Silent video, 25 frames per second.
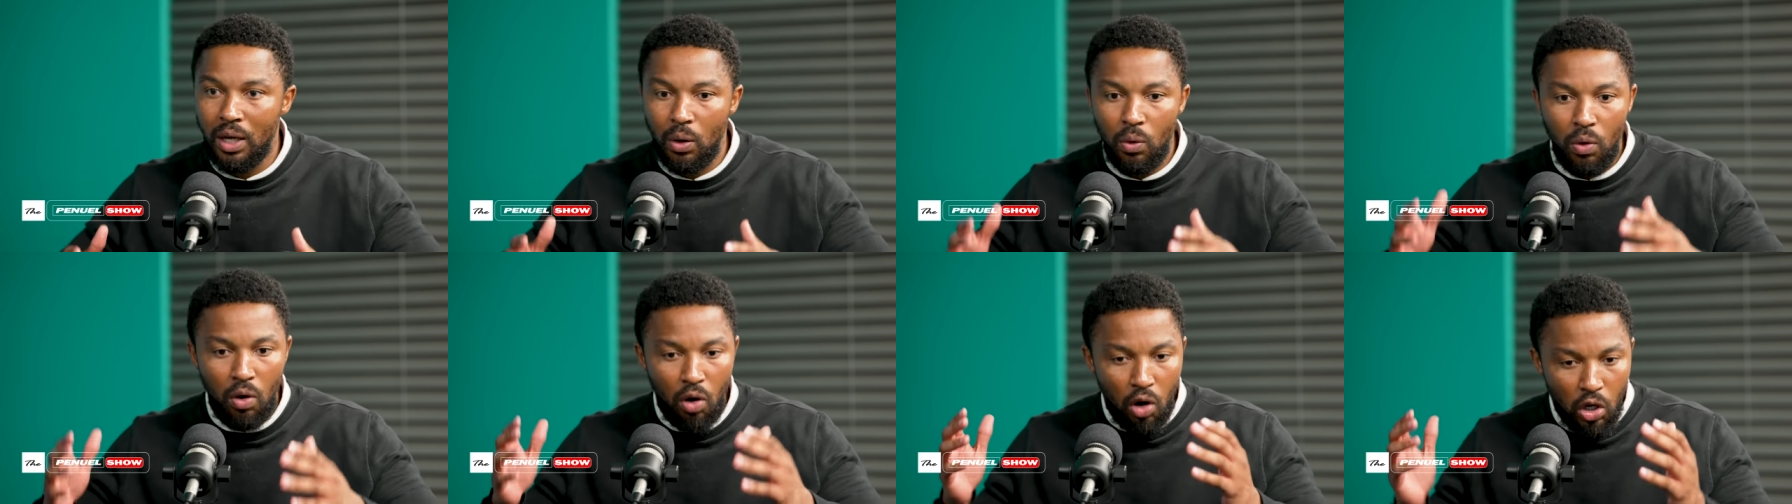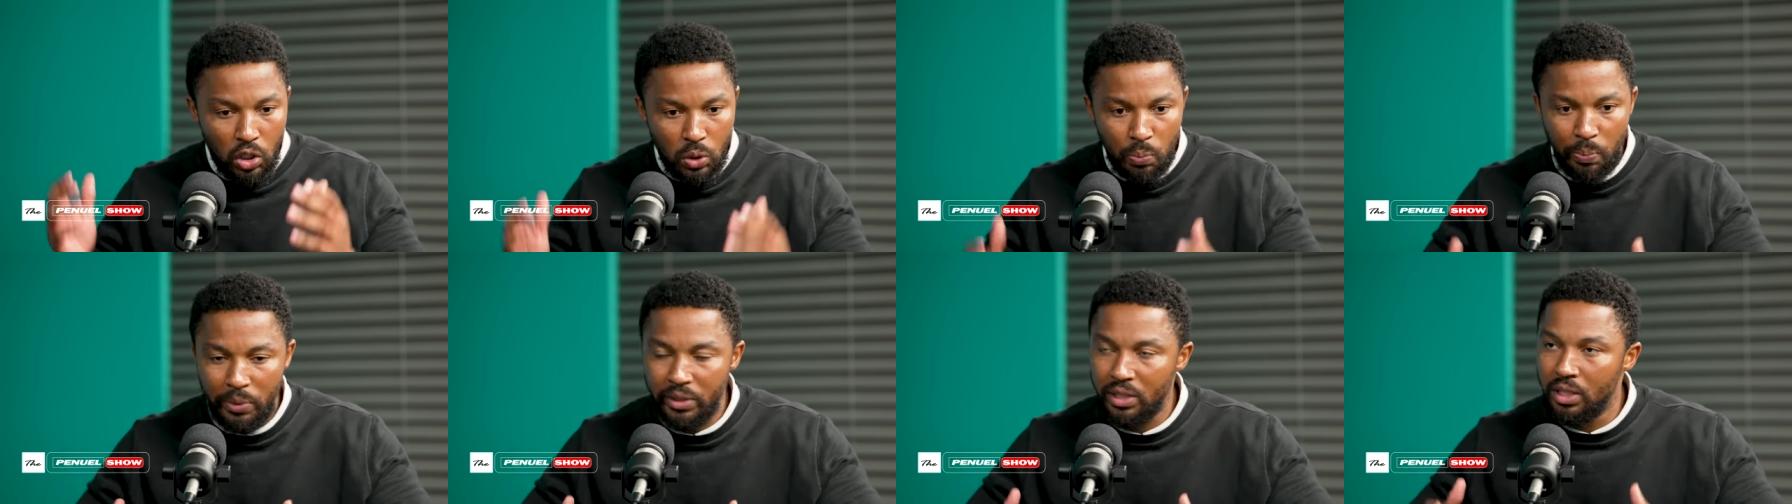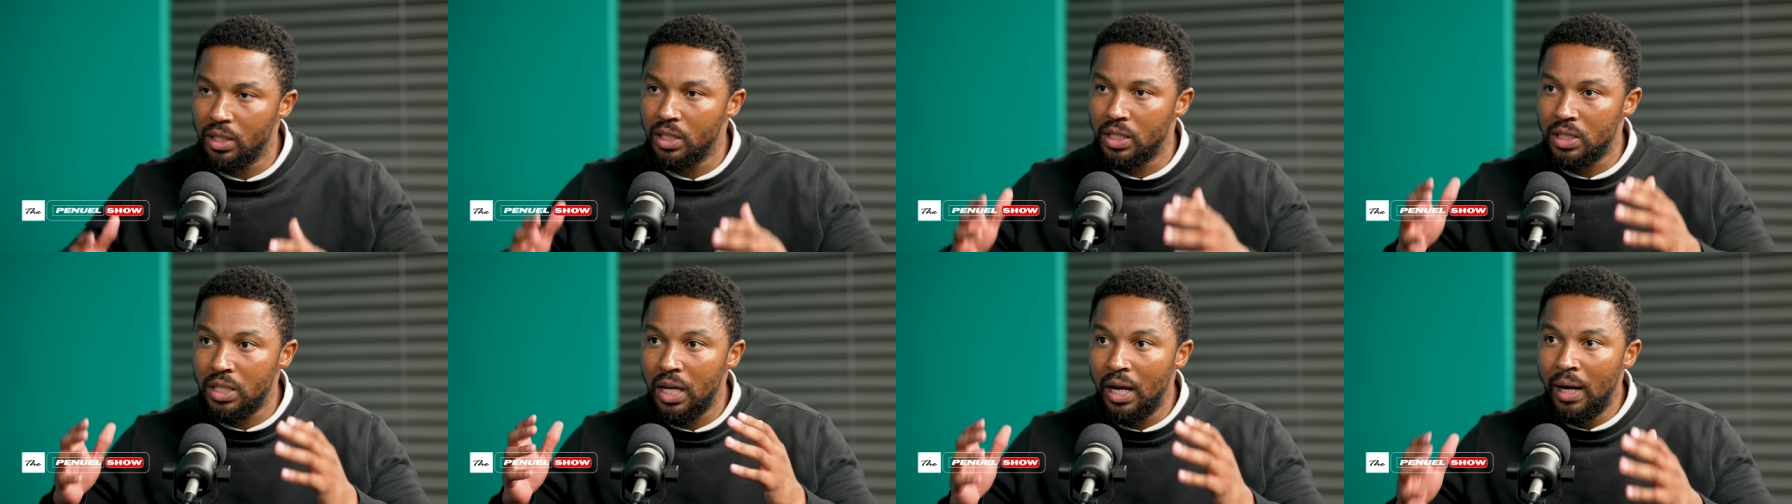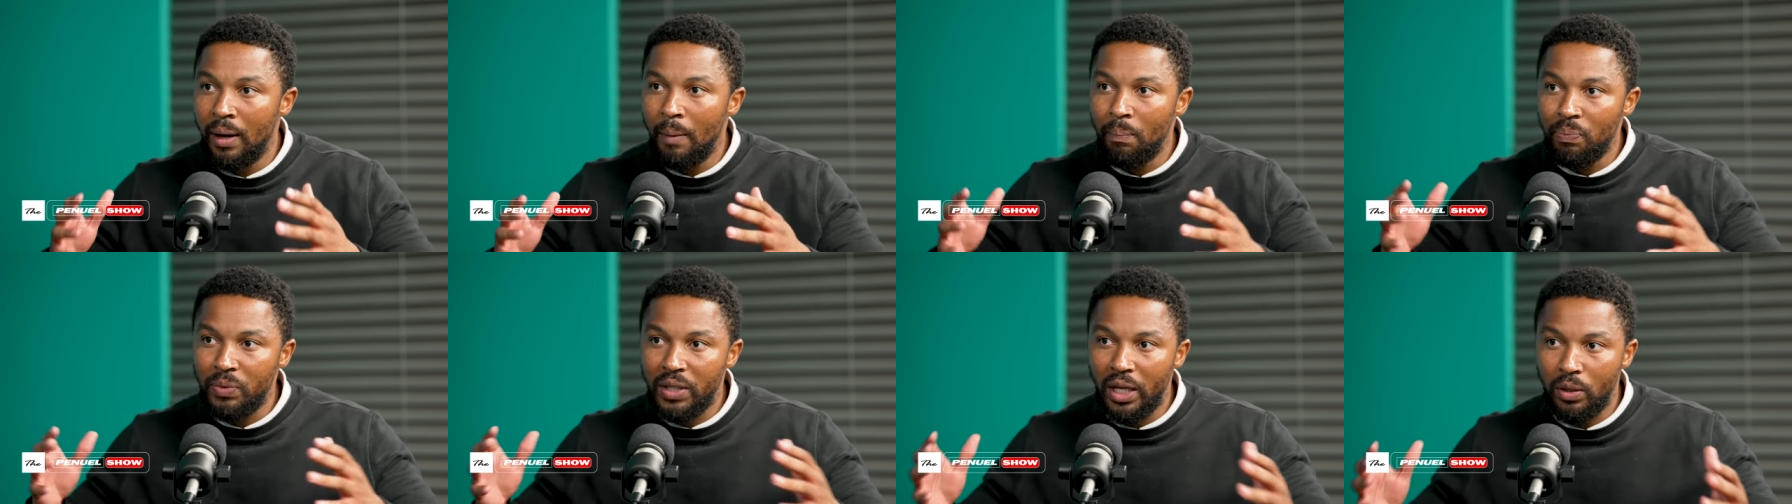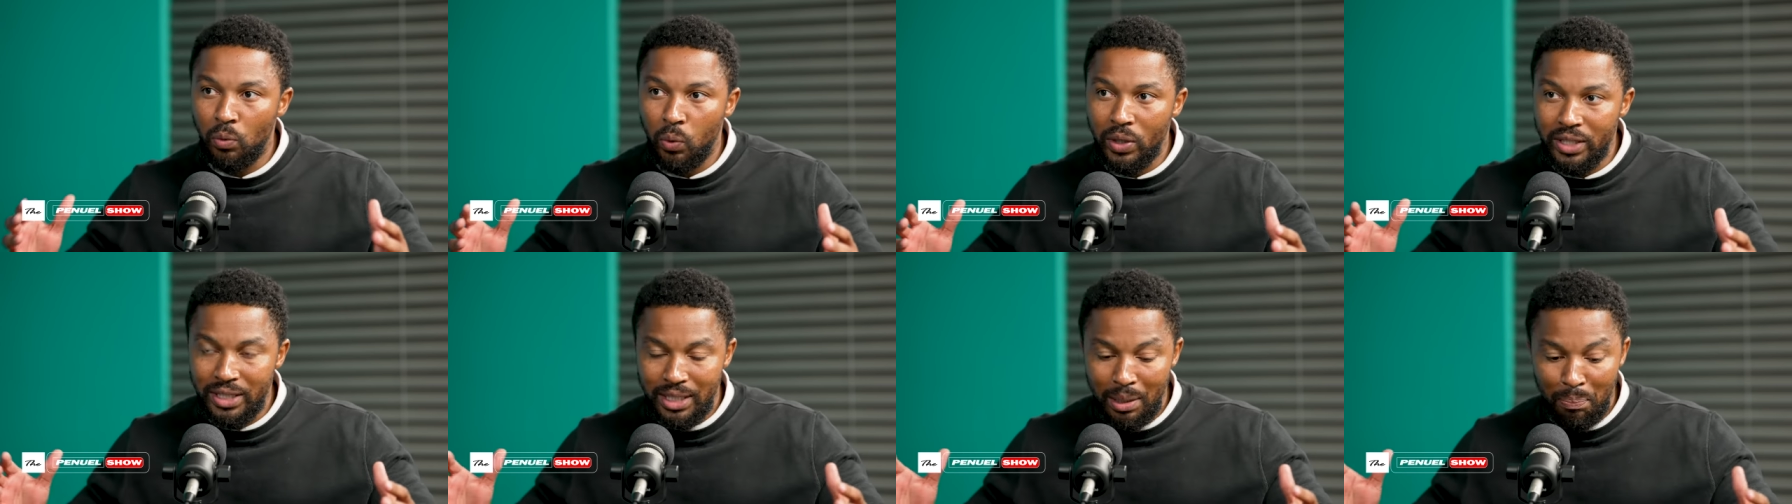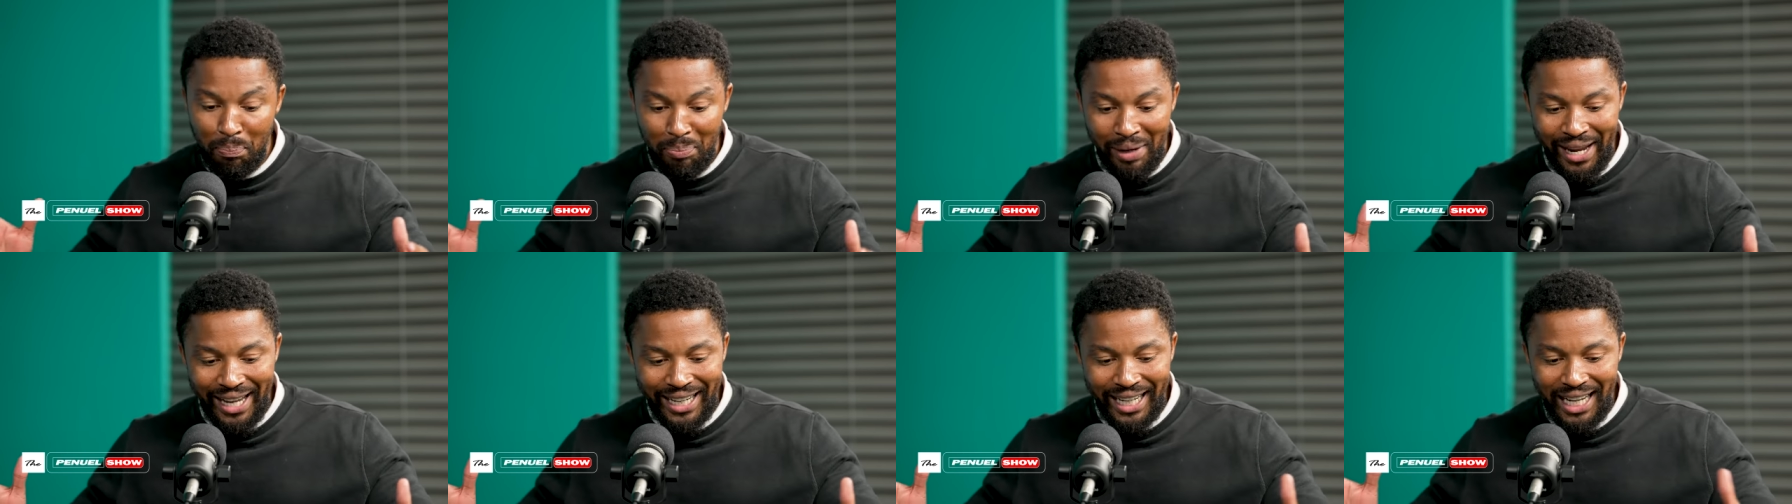our hospitals. That was the
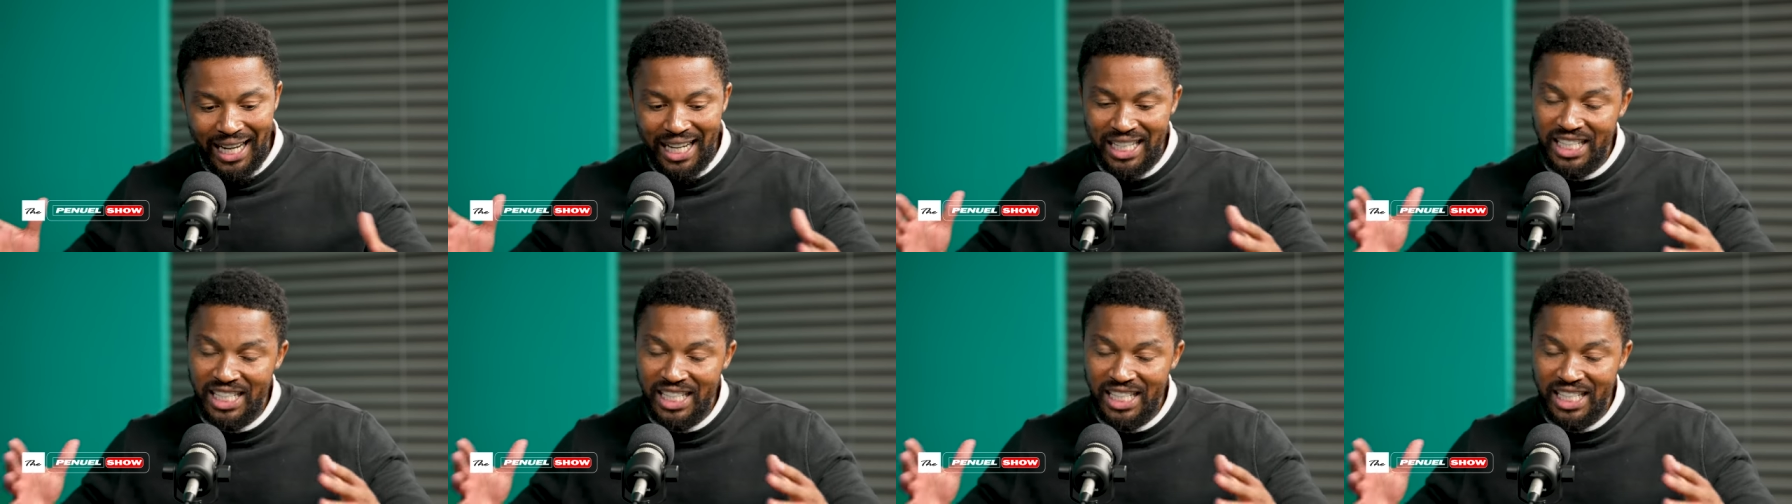black